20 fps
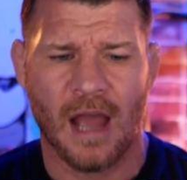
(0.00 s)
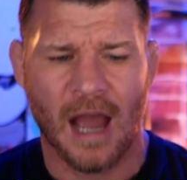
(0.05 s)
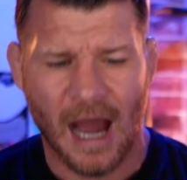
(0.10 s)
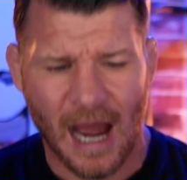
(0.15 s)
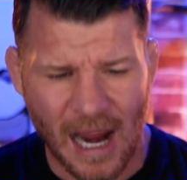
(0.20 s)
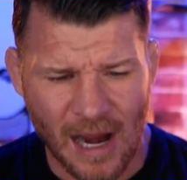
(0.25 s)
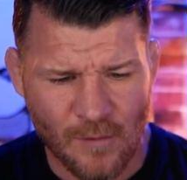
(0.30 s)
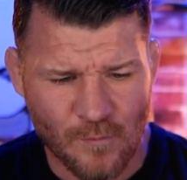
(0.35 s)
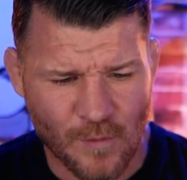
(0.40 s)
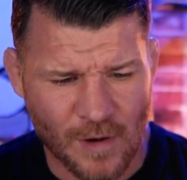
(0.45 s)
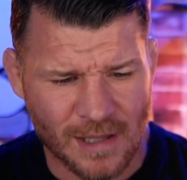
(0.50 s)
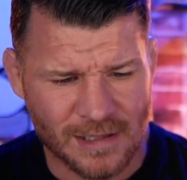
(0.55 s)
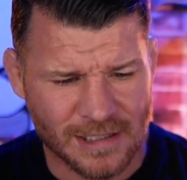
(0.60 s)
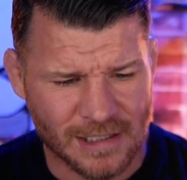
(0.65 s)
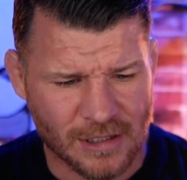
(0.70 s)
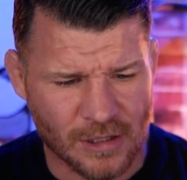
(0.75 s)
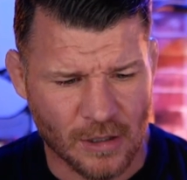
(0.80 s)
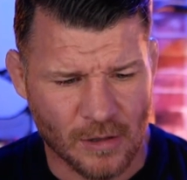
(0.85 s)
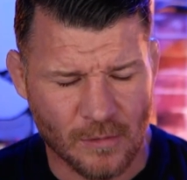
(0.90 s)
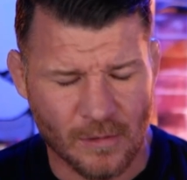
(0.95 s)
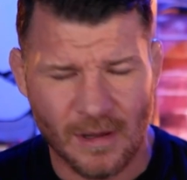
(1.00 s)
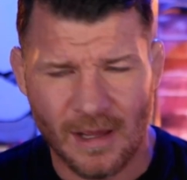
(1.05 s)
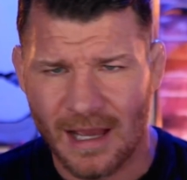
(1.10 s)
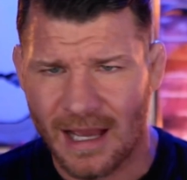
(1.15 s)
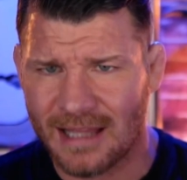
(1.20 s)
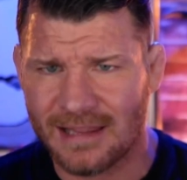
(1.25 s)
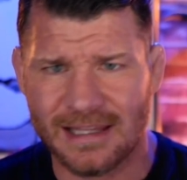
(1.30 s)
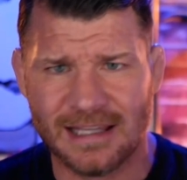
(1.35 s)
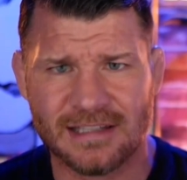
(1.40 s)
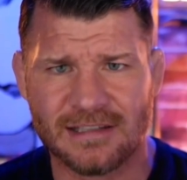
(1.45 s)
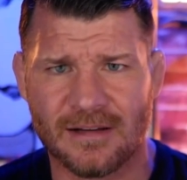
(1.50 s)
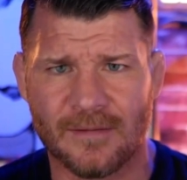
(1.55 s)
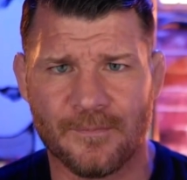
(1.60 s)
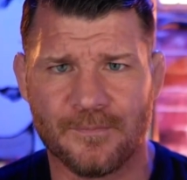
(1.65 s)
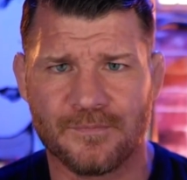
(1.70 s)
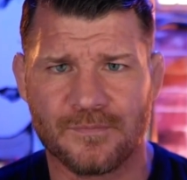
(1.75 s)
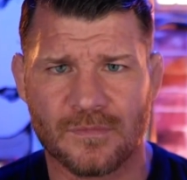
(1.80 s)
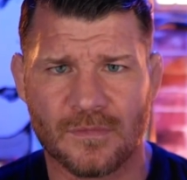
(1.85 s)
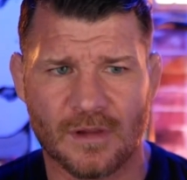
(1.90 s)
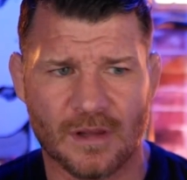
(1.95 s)
I really do. And listen,
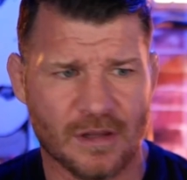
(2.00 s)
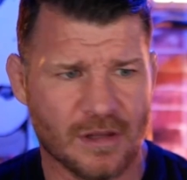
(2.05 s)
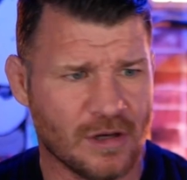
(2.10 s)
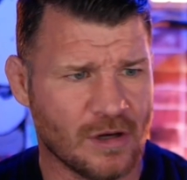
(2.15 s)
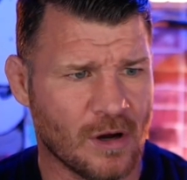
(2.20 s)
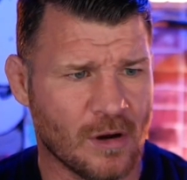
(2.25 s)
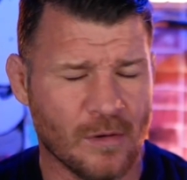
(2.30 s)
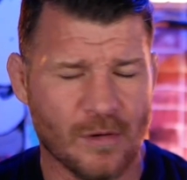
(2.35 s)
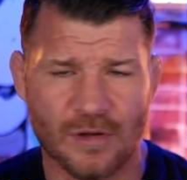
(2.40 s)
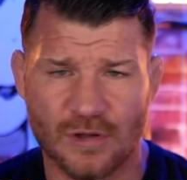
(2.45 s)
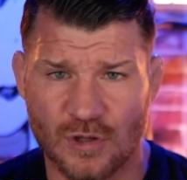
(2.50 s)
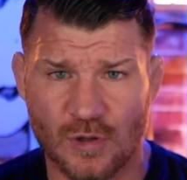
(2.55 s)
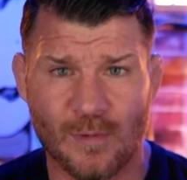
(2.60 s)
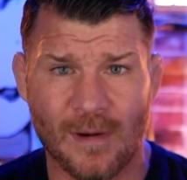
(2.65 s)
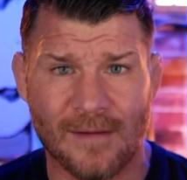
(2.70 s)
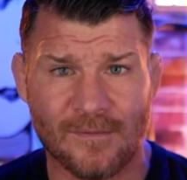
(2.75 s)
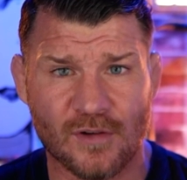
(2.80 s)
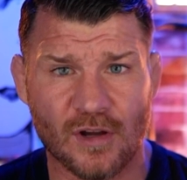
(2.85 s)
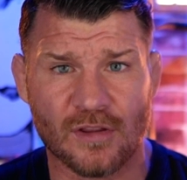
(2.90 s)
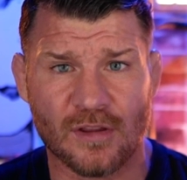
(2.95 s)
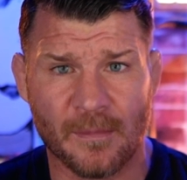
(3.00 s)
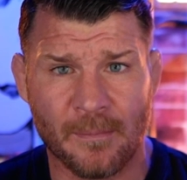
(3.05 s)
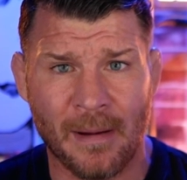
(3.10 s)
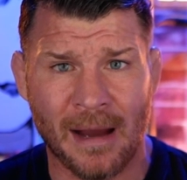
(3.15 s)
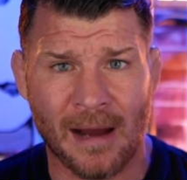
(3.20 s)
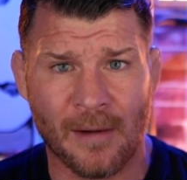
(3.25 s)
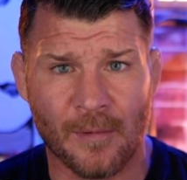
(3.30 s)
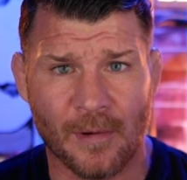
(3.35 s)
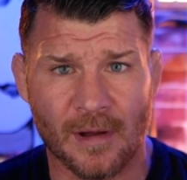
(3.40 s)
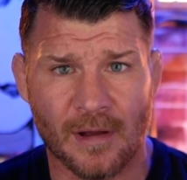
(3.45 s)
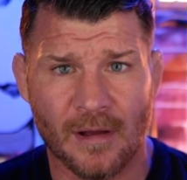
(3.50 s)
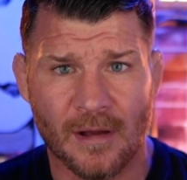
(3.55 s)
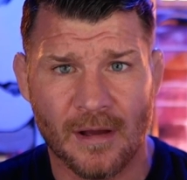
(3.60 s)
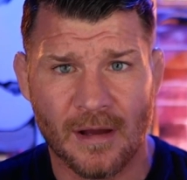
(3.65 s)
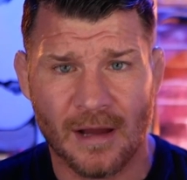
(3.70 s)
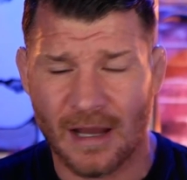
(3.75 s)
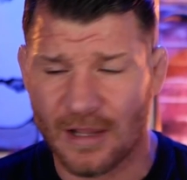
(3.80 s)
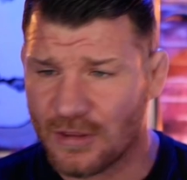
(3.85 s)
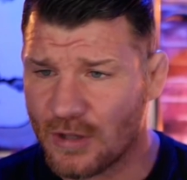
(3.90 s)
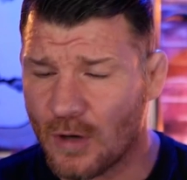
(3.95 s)
you know, you have got the power.
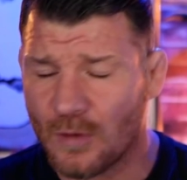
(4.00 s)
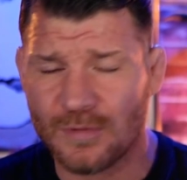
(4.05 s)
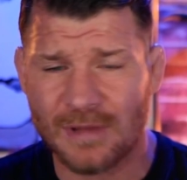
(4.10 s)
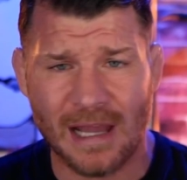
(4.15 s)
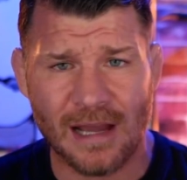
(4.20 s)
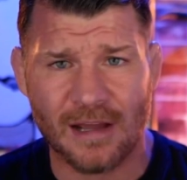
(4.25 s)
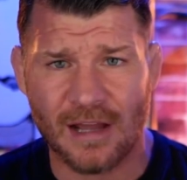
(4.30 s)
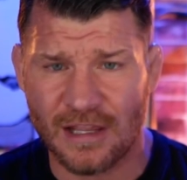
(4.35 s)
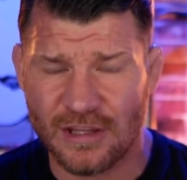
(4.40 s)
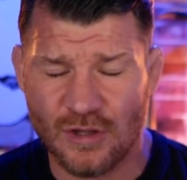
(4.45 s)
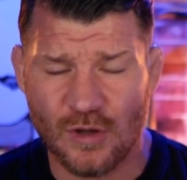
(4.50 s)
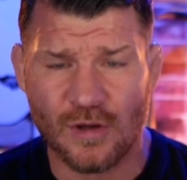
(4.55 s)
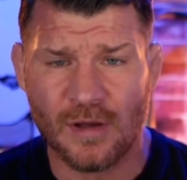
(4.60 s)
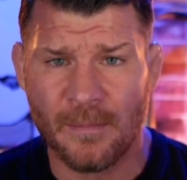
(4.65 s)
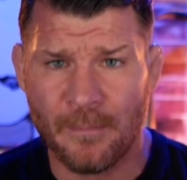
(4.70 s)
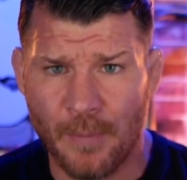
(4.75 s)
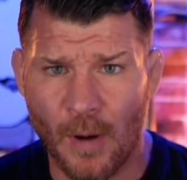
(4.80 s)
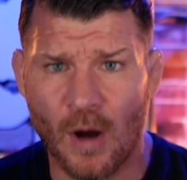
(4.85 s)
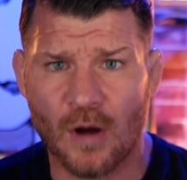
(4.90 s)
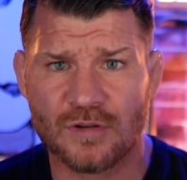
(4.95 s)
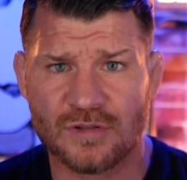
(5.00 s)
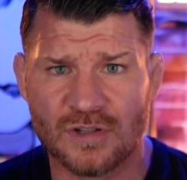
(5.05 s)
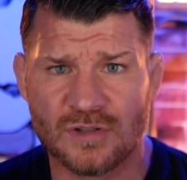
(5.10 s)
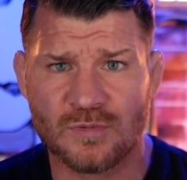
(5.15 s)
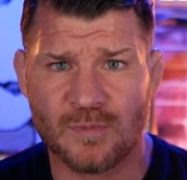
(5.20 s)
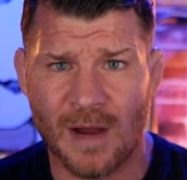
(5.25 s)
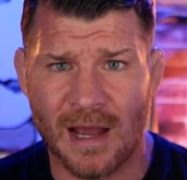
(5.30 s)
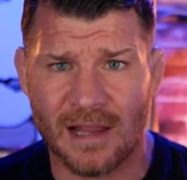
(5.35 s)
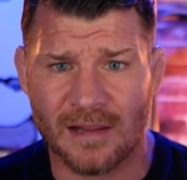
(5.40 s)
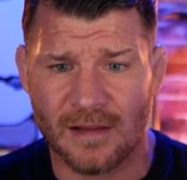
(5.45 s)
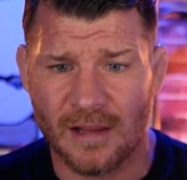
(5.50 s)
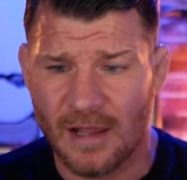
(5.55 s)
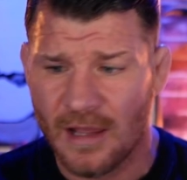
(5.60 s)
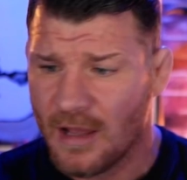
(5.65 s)
I know that. And you can box as well.